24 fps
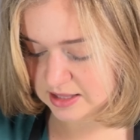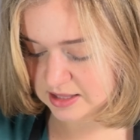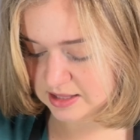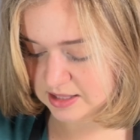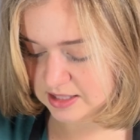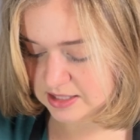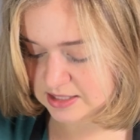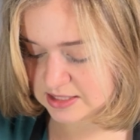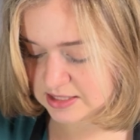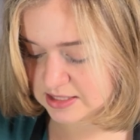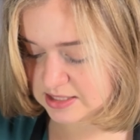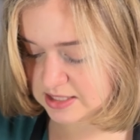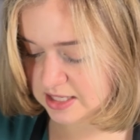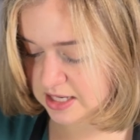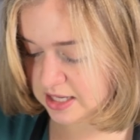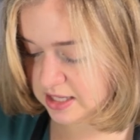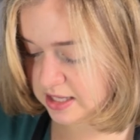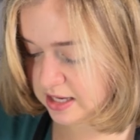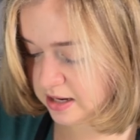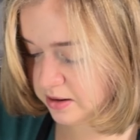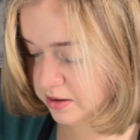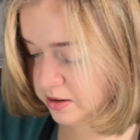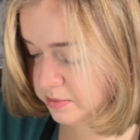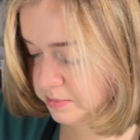Let's take
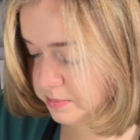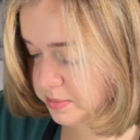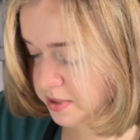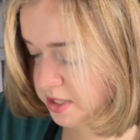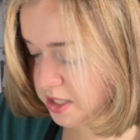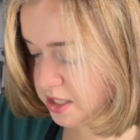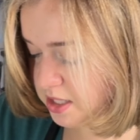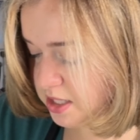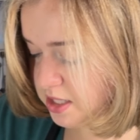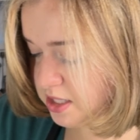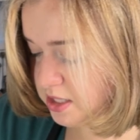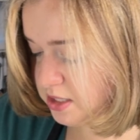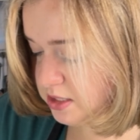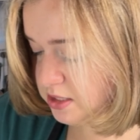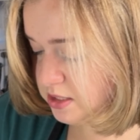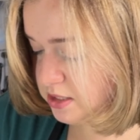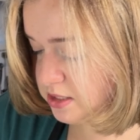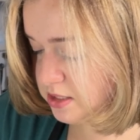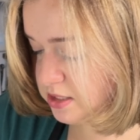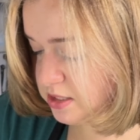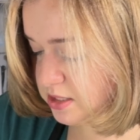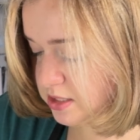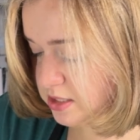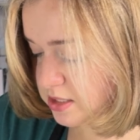out a
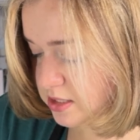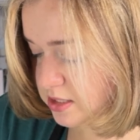piece.